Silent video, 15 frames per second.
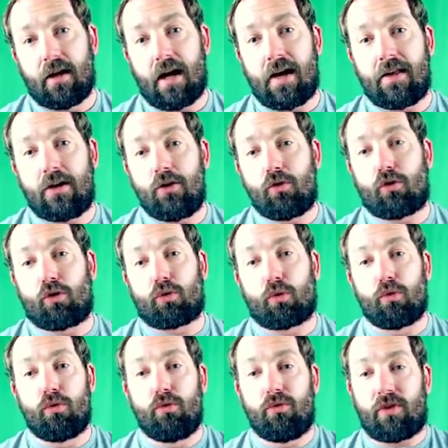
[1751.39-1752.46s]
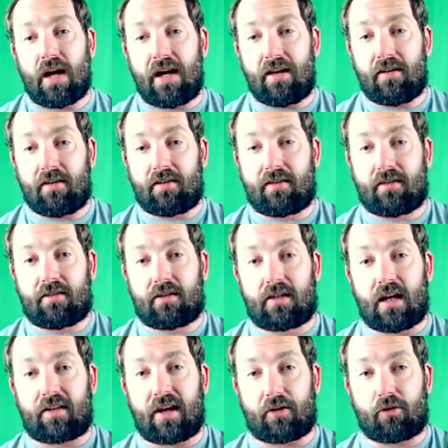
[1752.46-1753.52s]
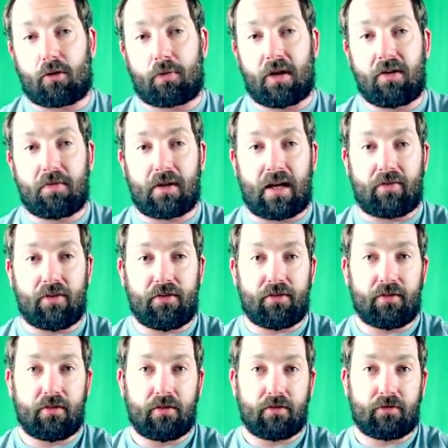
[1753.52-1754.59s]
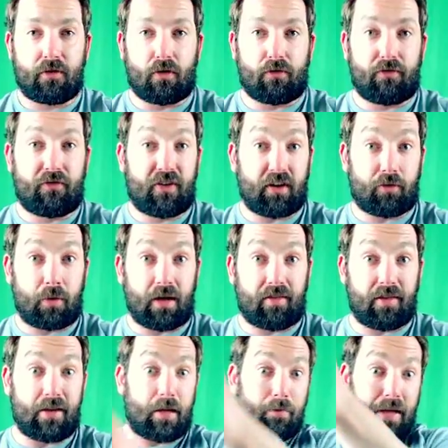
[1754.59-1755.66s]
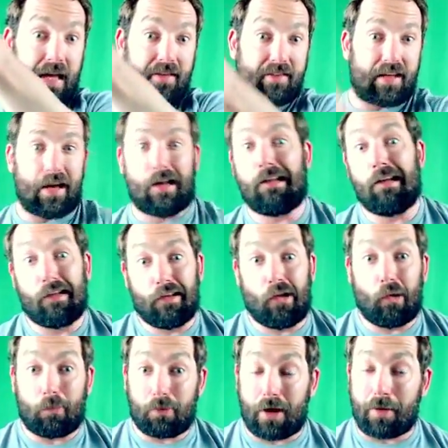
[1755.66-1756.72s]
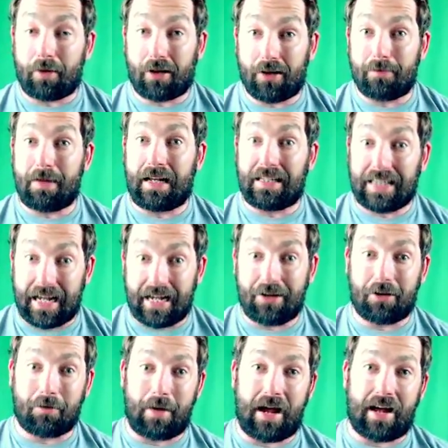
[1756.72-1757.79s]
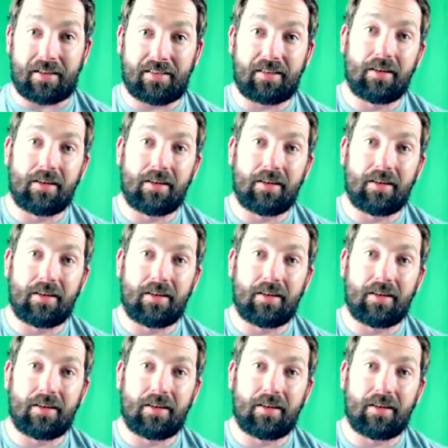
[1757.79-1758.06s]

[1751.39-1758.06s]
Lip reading: and then you cruise at testosterone replacement levels for 6 weeks and then blast again, you're probably going to maintain your mass.